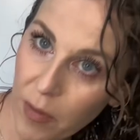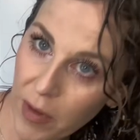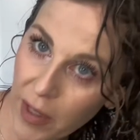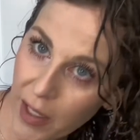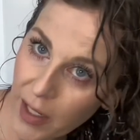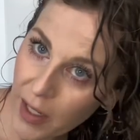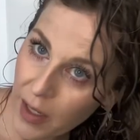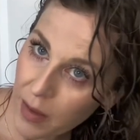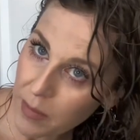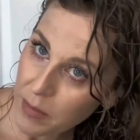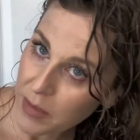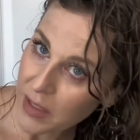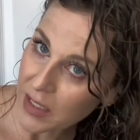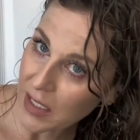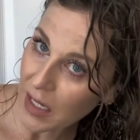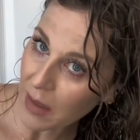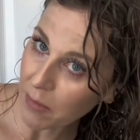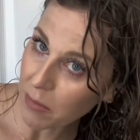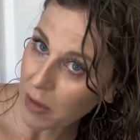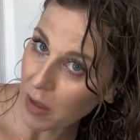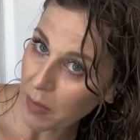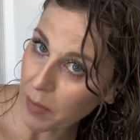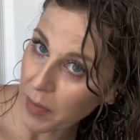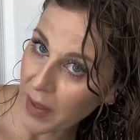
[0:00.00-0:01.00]
it comes time
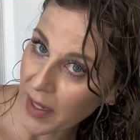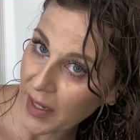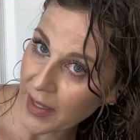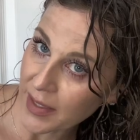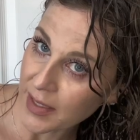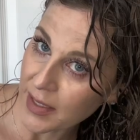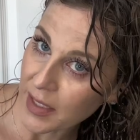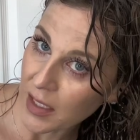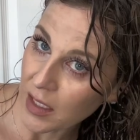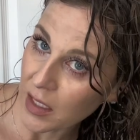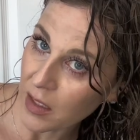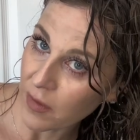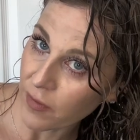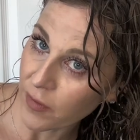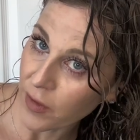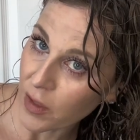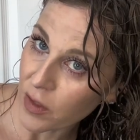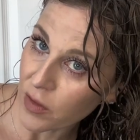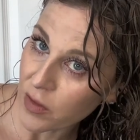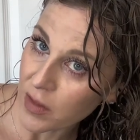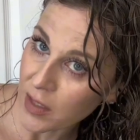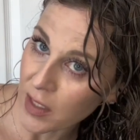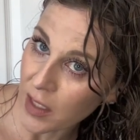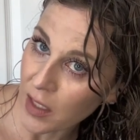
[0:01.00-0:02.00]
to pixie
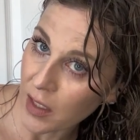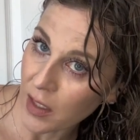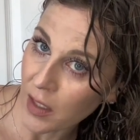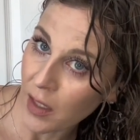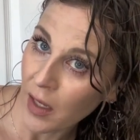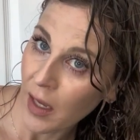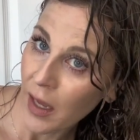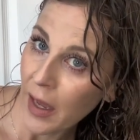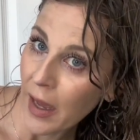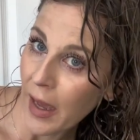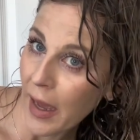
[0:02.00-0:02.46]
diffusing,